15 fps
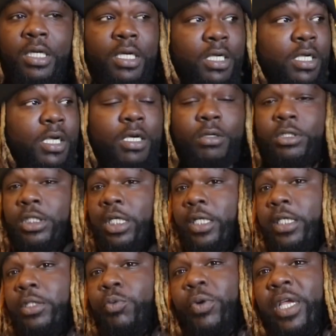Cause go sell
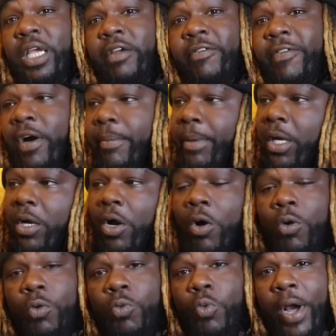this weed for me. Go
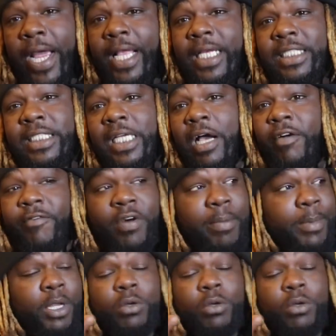weigh this out for me.